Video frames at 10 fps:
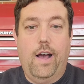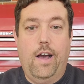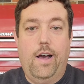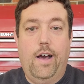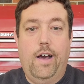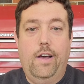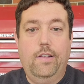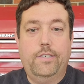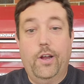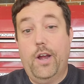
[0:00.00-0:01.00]
Uh,
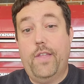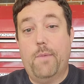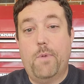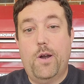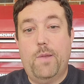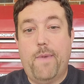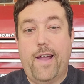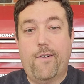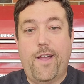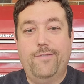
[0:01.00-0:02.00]
y'all hear that bird in the
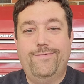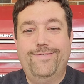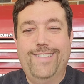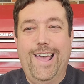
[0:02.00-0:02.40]
background?